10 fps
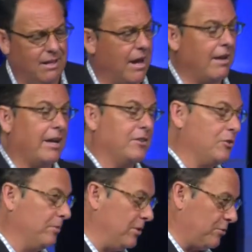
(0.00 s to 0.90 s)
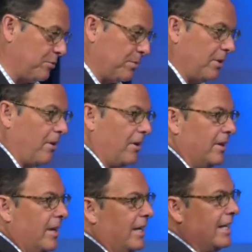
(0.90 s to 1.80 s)
I like this one. This one's pretty hard.
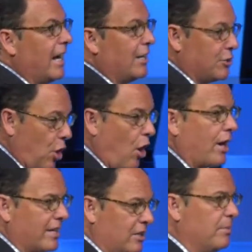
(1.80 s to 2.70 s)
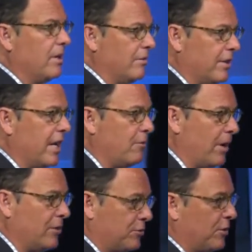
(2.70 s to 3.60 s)
It got dark in the middle of the day while
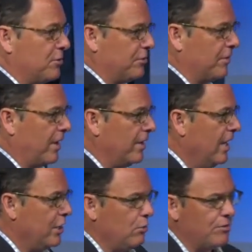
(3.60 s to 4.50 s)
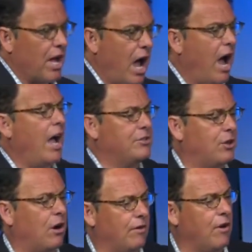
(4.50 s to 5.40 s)
he was crucified. You know what the odds
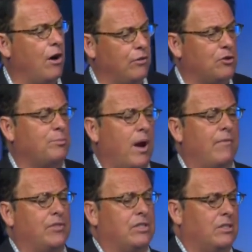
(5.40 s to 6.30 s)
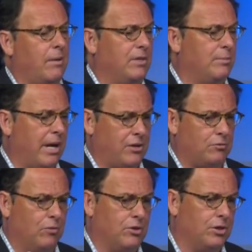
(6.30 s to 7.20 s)
are of all those prophecies coming to pass in one